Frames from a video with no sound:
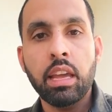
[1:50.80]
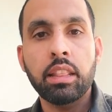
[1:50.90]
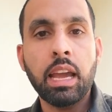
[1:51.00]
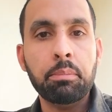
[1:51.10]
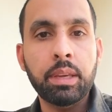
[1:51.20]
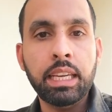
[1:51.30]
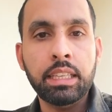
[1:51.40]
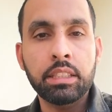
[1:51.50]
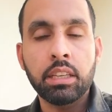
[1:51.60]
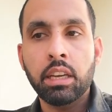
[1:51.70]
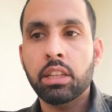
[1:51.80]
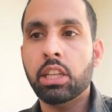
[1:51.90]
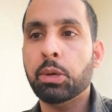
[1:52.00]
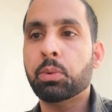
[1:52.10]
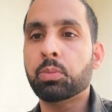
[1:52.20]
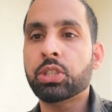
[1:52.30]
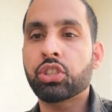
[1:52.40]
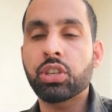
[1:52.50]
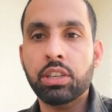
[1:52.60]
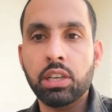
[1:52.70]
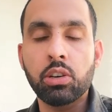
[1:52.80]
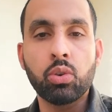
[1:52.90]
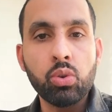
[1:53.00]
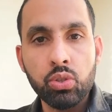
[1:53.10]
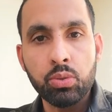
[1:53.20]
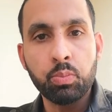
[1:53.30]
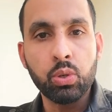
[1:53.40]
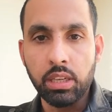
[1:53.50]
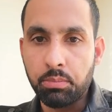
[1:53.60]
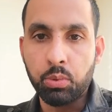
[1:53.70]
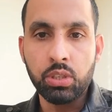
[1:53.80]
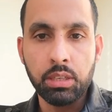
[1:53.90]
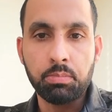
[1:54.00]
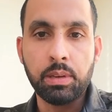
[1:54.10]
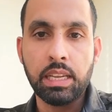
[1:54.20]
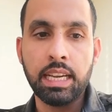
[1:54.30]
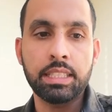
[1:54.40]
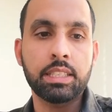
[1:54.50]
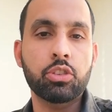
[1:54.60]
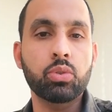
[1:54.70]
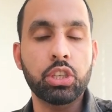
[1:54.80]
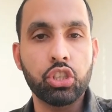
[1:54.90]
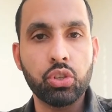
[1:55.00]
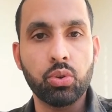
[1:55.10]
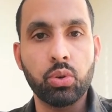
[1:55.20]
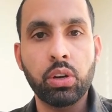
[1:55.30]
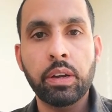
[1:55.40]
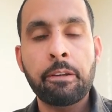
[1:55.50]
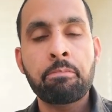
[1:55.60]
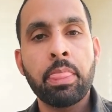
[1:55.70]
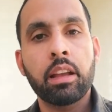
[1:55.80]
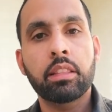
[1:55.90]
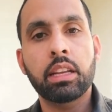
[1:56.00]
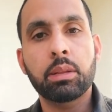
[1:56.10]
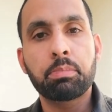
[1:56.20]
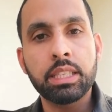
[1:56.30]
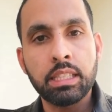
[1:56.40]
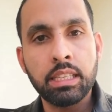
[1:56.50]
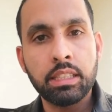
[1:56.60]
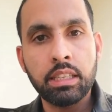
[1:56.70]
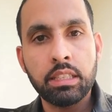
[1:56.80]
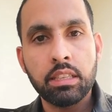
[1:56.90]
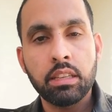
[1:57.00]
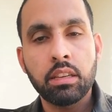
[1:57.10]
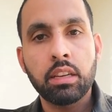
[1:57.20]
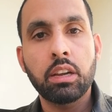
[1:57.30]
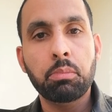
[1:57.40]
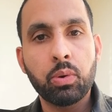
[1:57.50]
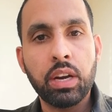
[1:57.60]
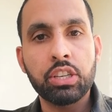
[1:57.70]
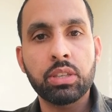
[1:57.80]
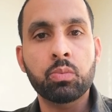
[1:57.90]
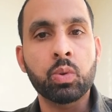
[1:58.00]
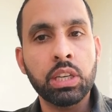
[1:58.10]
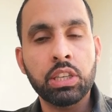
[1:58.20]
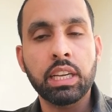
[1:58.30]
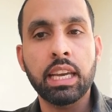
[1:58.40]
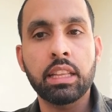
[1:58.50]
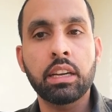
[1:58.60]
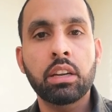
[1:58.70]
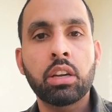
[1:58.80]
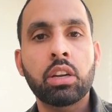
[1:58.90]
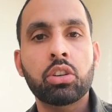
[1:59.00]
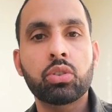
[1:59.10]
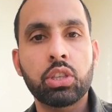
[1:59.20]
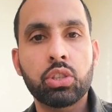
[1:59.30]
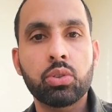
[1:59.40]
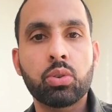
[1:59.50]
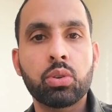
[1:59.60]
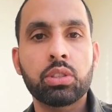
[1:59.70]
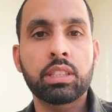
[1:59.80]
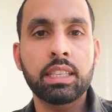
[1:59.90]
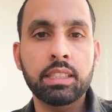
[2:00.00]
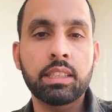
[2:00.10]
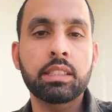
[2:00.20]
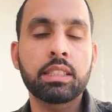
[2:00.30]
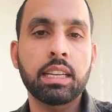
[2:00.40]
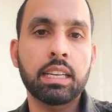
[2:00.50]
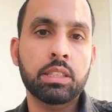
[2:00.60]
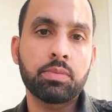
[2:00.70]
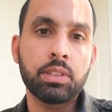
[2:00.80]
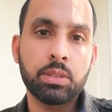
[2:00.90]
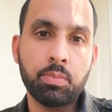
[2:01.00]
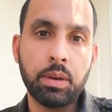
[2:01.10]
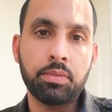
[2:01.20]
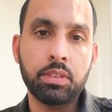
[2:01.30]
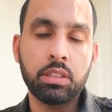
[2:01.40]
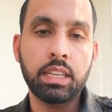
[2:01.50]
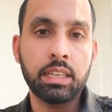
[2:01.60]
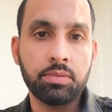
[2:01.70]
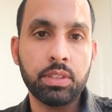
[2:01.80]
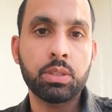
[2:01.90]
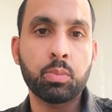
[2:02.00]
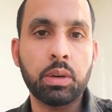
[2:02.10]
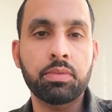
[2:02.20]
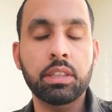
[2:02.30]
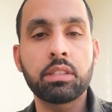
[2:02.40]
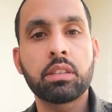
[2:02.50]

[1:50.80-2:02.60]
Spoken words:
That means there will be stricter laws put in place to ensure that the businesses, immigration work together to ensure citizens get first preference